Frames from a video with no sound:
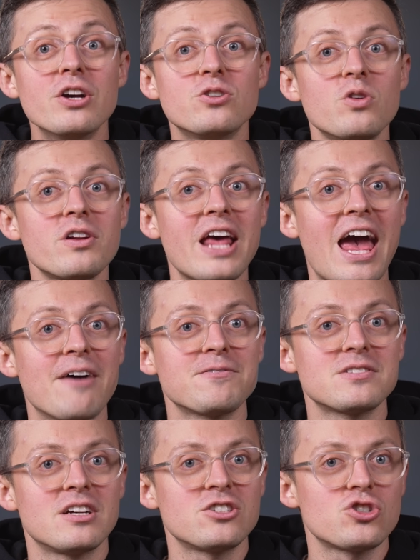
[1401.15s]
do not have
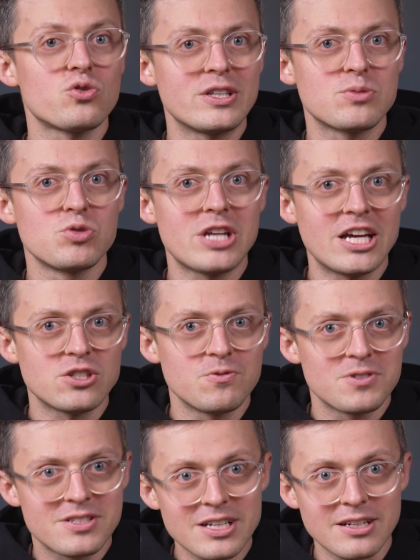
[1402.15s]
such transmutation
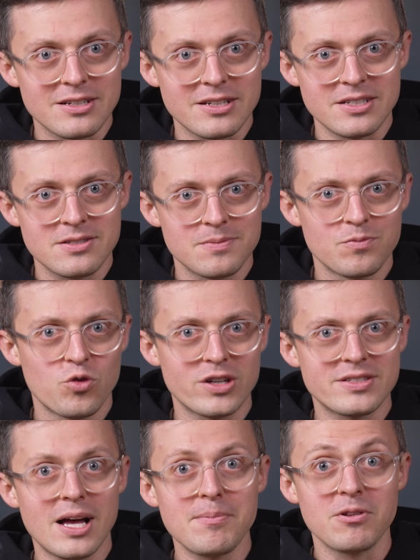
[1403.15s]
facilities. For
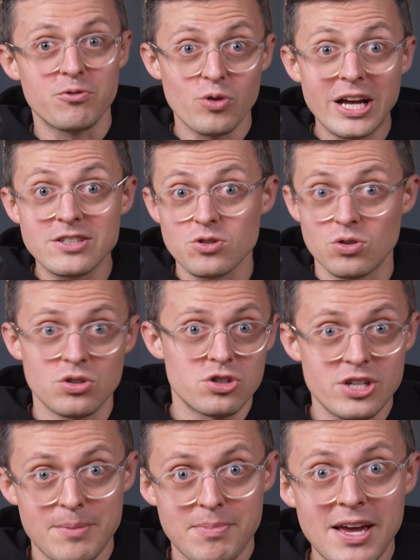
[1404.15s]
example, France or
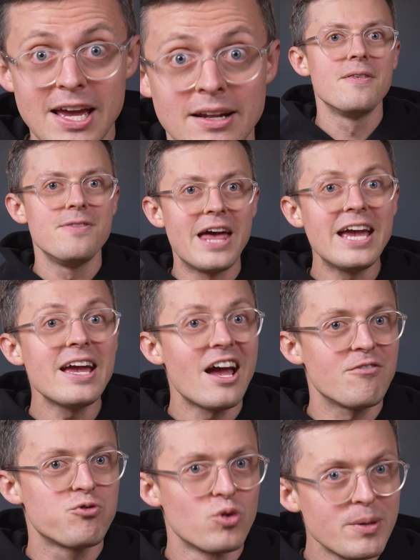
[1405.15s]
Japan. They
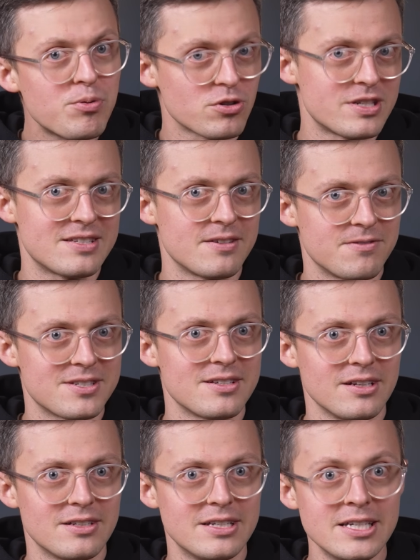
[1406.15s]
have reprocessing
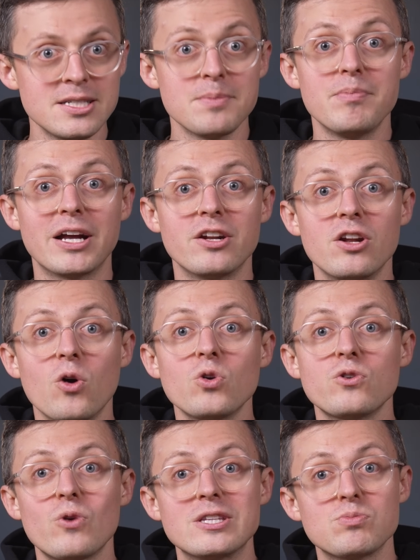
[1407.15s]
facilities, but no
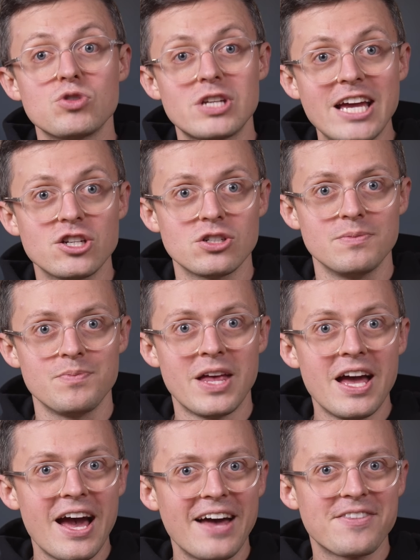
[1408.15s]
transmutation.
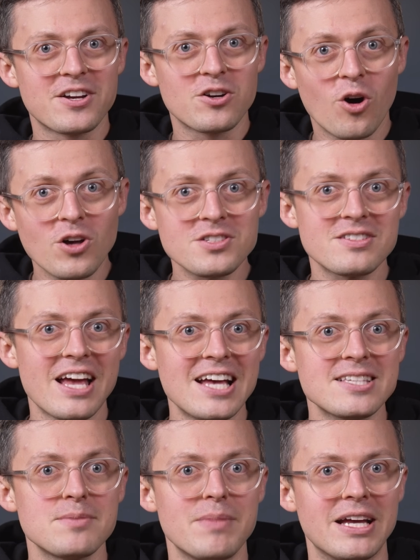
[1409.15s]
And the cost
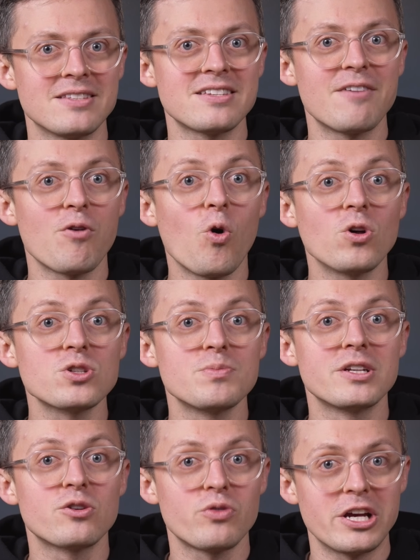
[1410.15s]
estimates have also
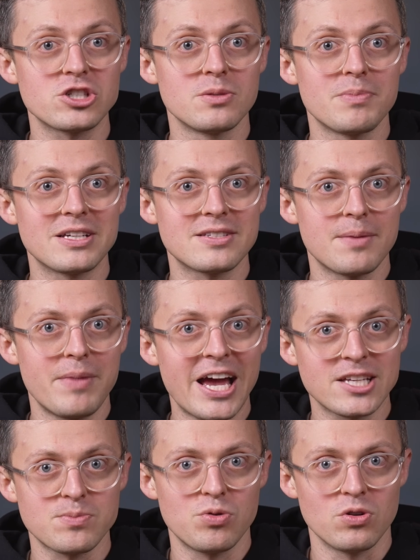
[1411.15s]
been questioned by some
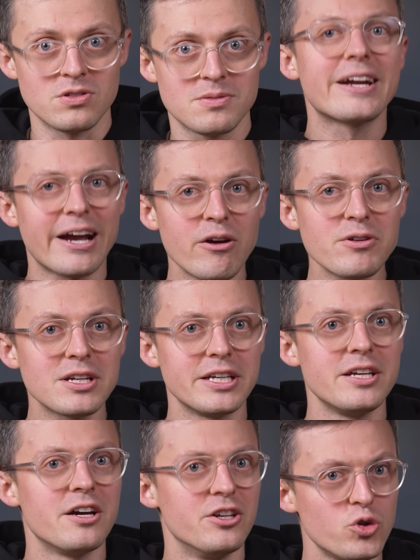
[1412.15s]
experts.
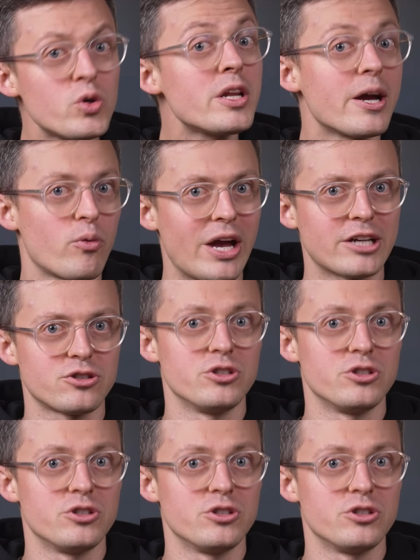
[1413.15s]
Currently, a nuclear reactor